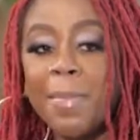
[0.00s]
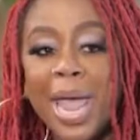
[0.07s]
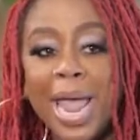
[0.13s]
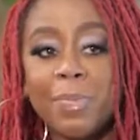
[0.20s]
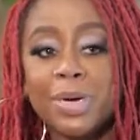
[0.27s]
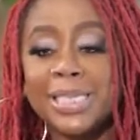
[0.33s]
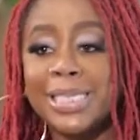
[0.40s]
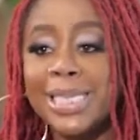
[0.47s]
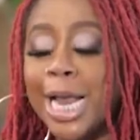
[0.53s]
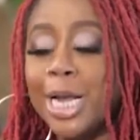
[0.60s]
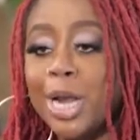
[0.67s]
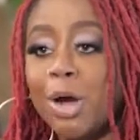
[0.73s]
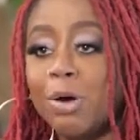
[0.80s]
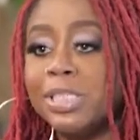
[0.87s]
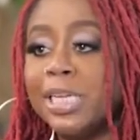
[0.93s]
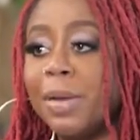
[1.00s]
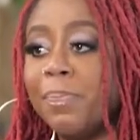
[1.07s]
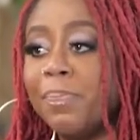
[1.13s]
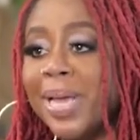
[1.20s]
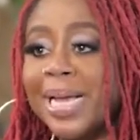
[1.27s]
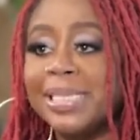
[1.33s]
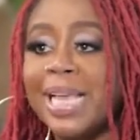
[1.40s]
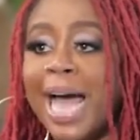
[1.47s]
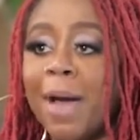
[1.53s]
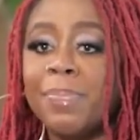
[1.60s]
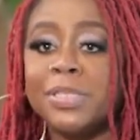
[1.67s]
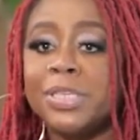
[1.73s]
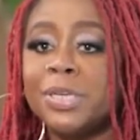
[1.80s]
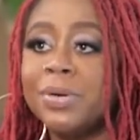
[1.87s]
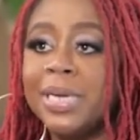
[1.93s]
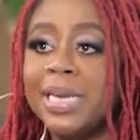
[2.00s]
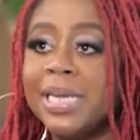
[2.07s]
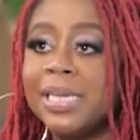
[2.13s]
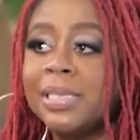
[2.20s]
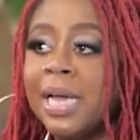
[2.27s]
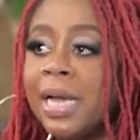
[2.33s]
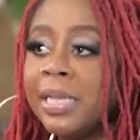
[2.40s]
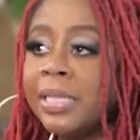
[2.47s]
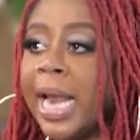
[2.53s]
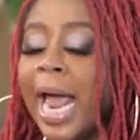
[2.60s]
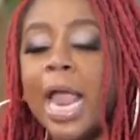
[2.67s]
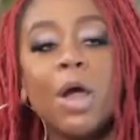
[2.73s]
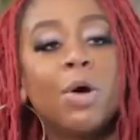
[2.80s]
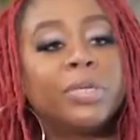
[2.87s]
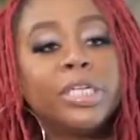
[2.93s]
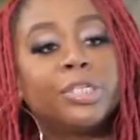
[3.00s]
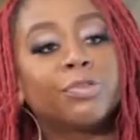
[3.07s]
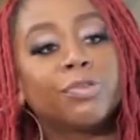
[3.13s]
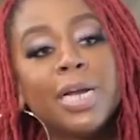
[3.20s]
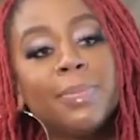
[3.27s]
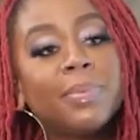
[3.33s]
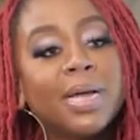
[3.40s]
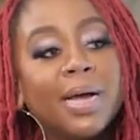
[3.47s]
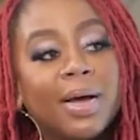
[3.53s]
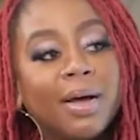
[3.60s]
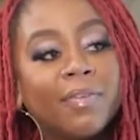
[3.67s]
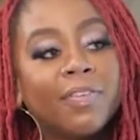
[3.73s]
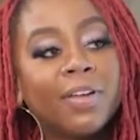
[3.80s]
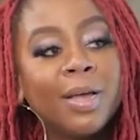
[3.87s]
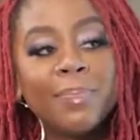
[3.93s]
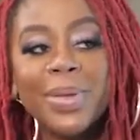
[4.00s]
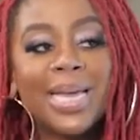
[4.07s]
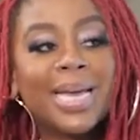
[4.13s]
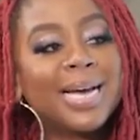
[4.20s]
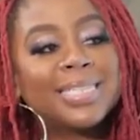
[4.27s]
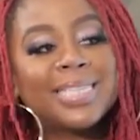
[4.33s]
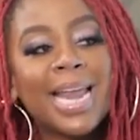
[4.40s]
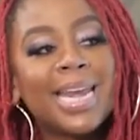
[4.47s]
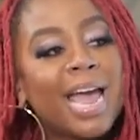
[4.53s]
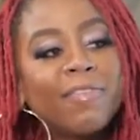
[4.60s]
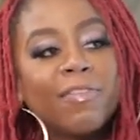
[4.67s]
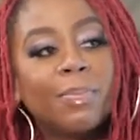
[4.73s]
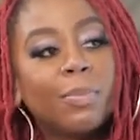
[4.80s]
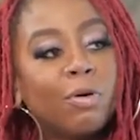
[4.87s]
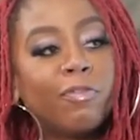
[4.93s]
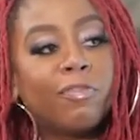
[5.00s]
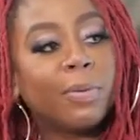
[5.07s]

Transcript: able to say no to the biggest opportunities that I only dreamed of because I never moved for